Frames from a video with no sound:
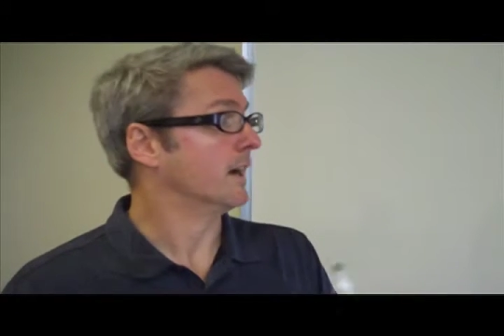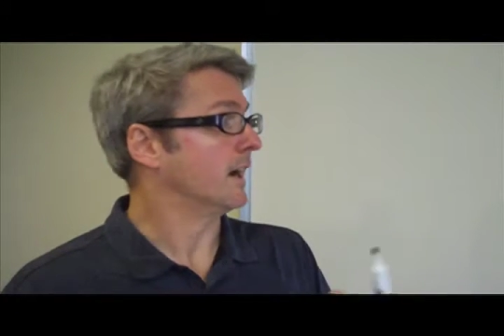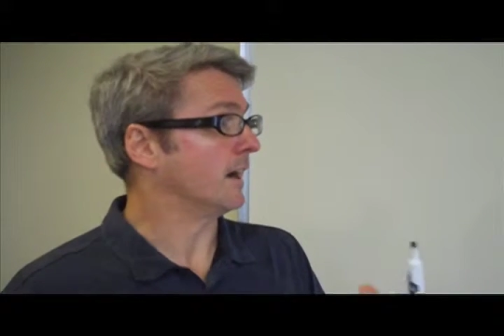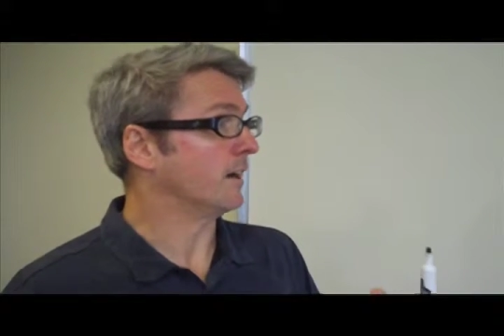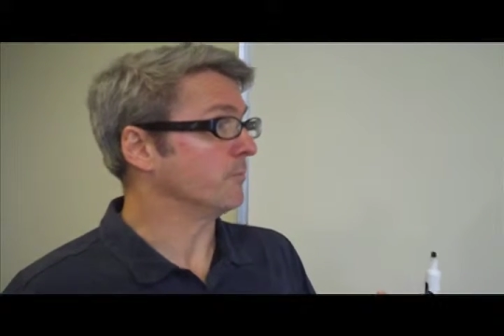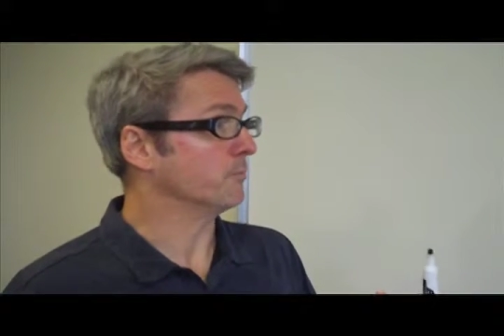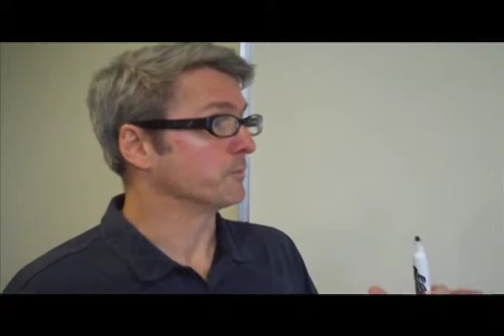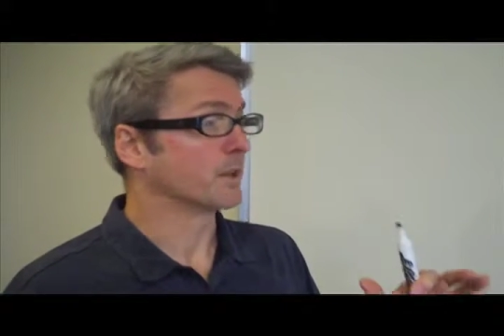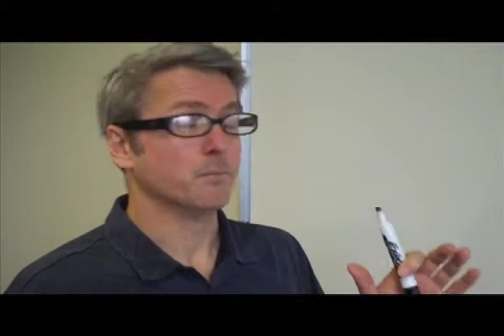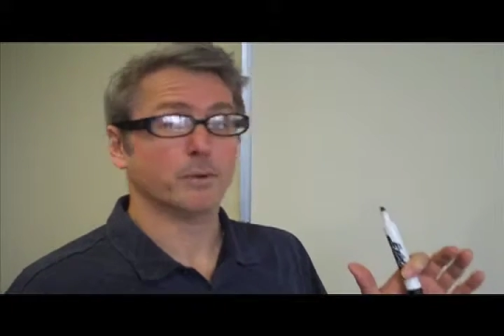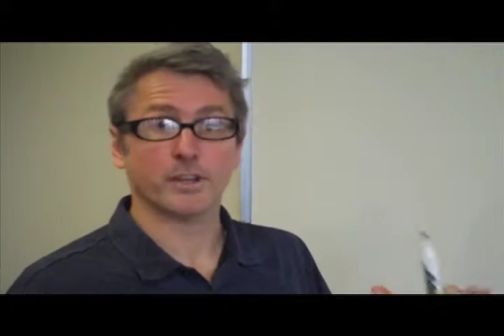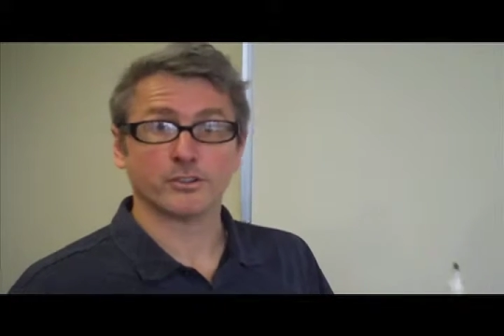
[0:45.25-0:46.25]

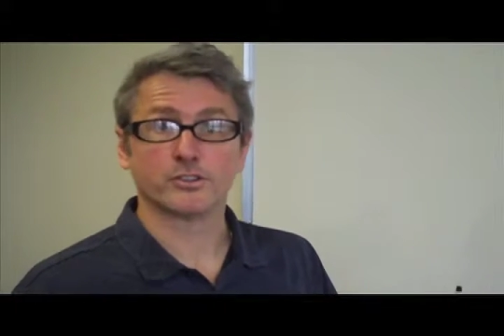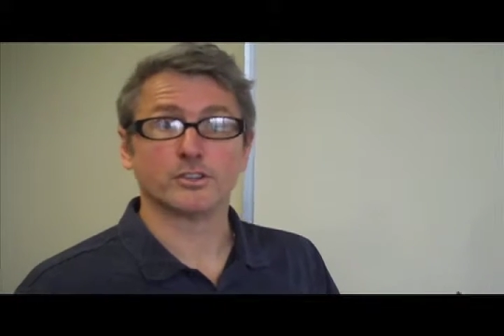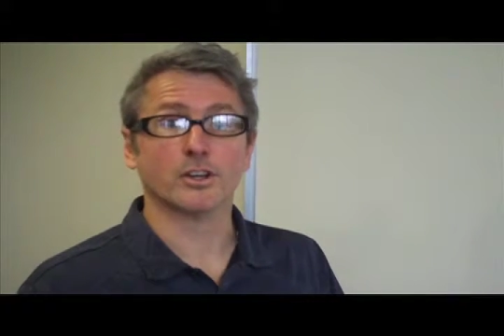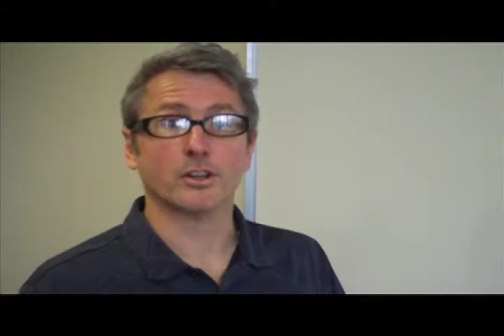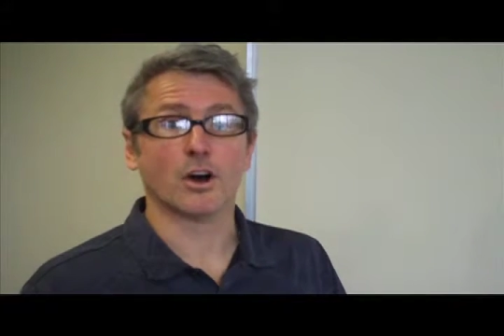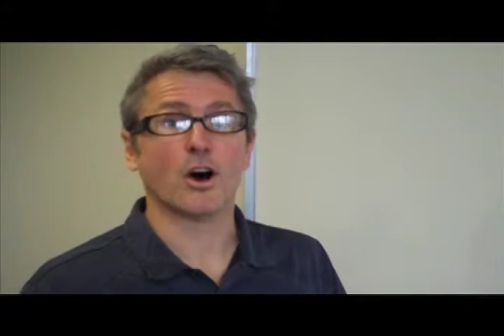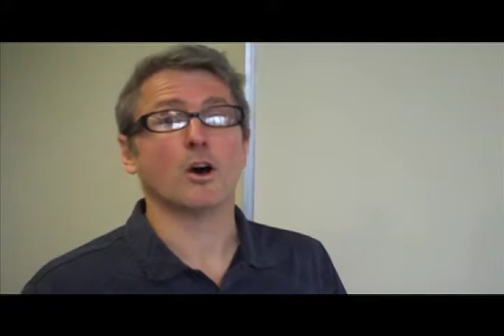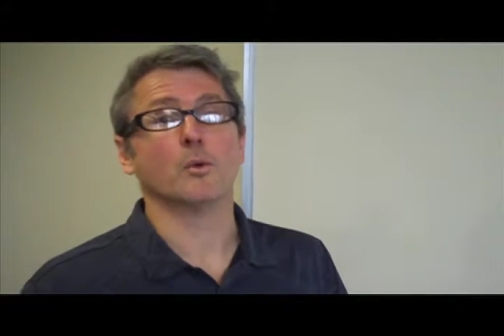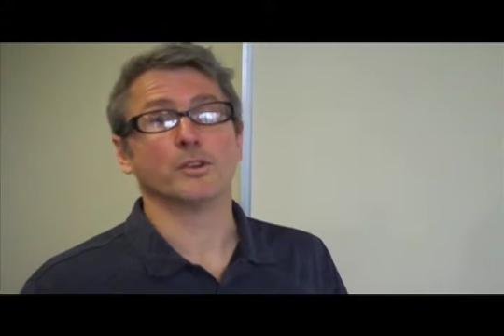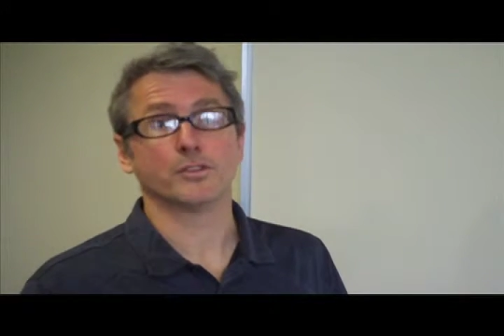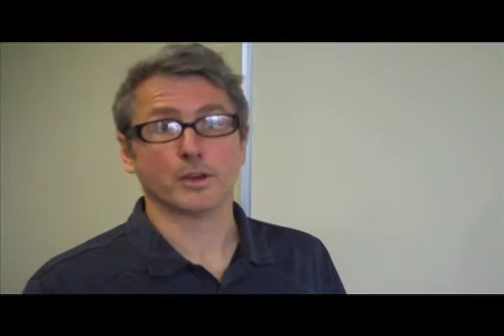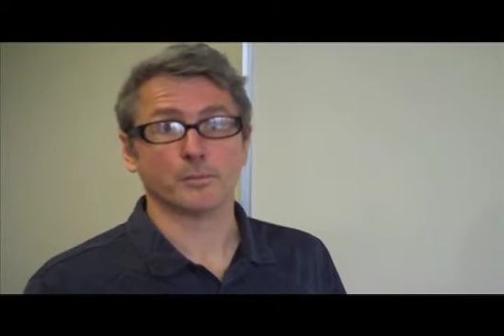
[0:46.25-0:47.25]
But there's still
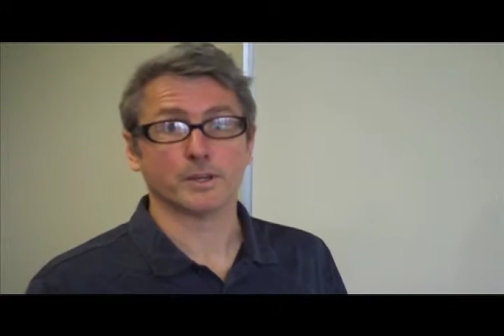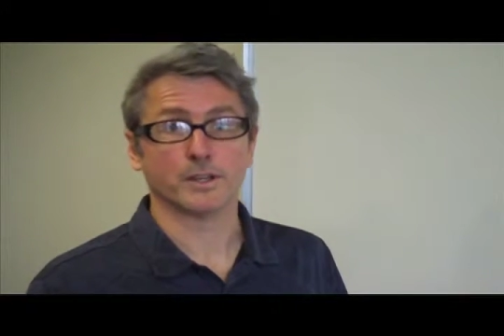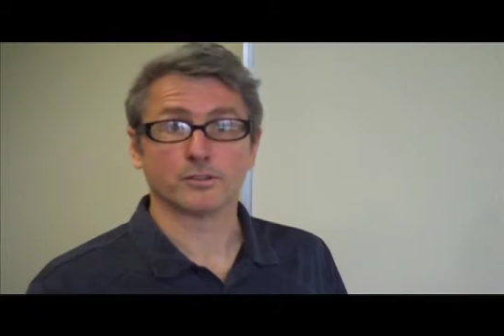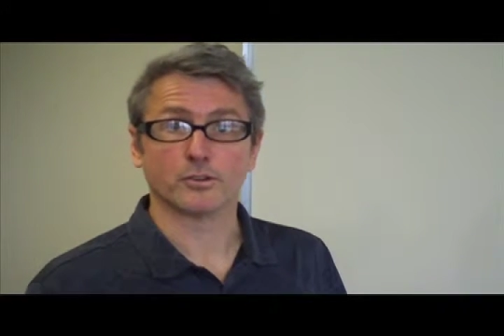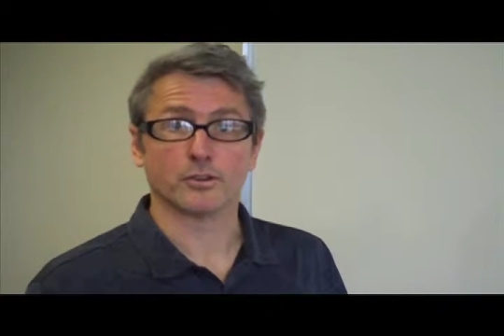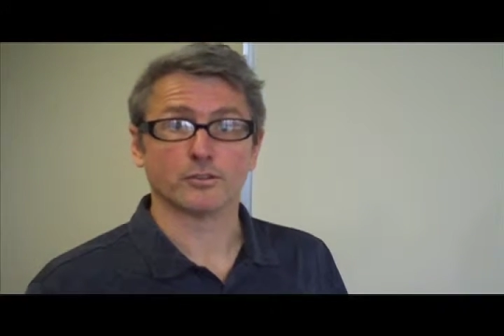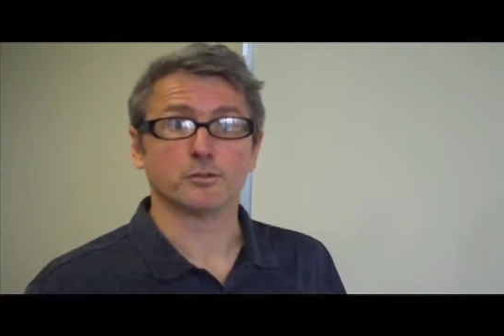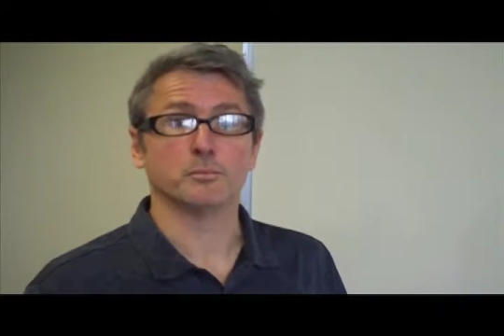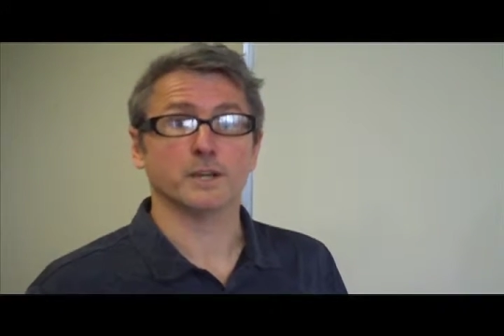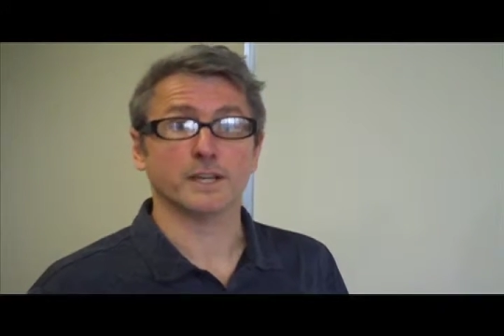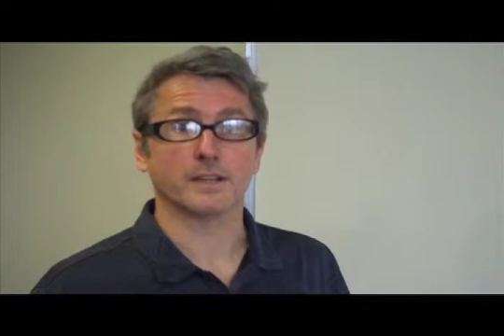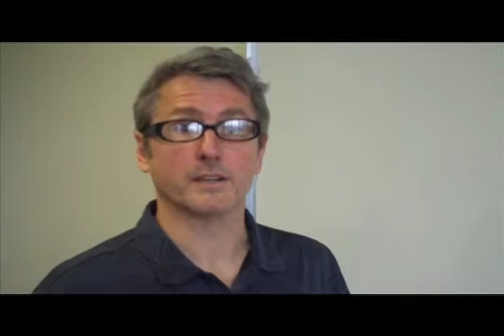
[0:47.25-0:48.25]
always someone that's sort of
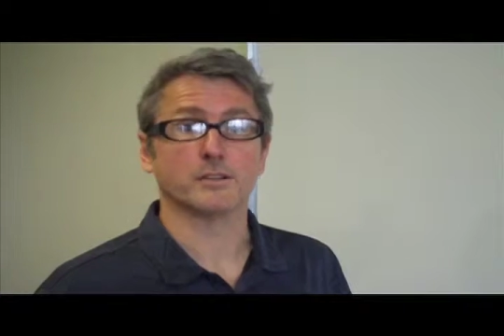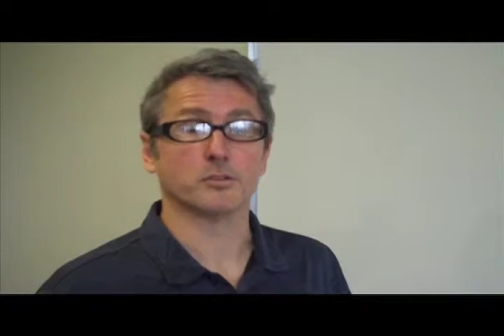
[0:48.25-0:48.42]
spinning